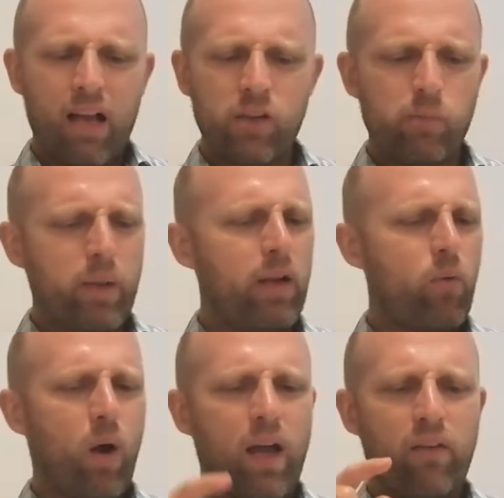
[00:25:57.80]
husband
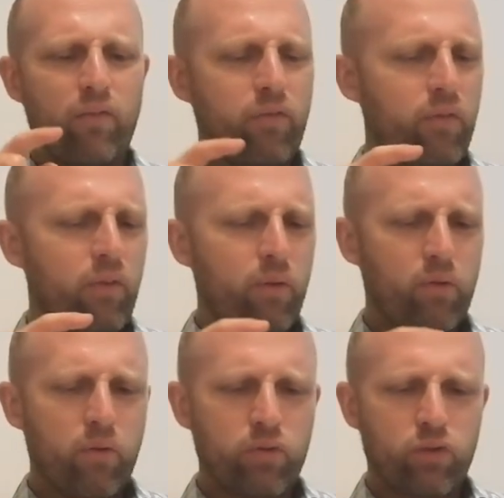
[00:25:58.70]
and wife,
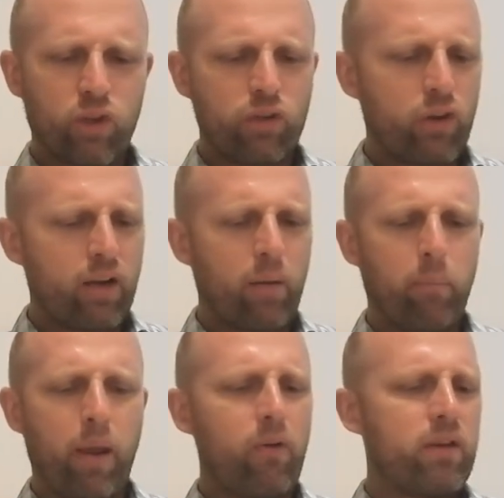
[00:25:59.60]
children
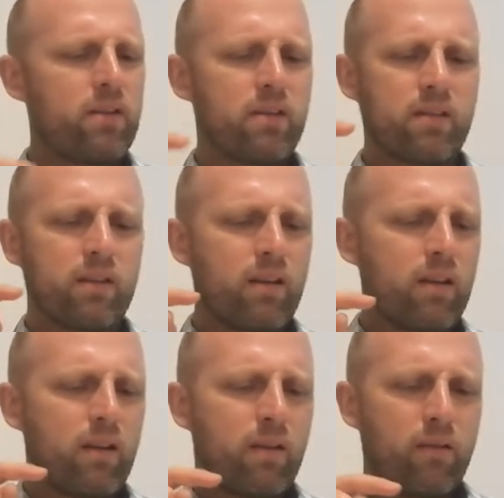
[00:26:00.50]
and parents,
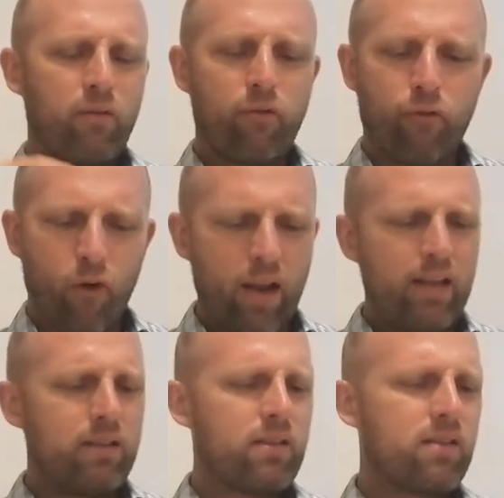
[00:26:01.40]

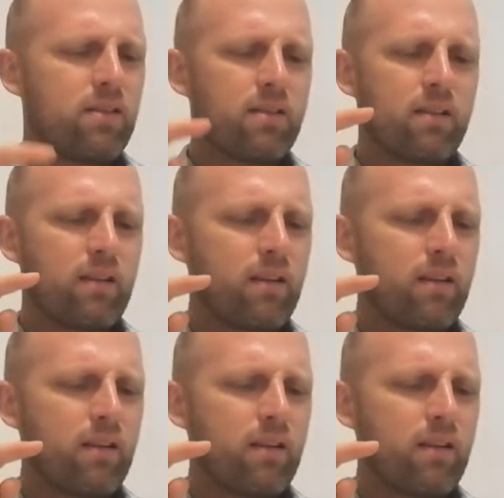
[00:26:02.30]
friends.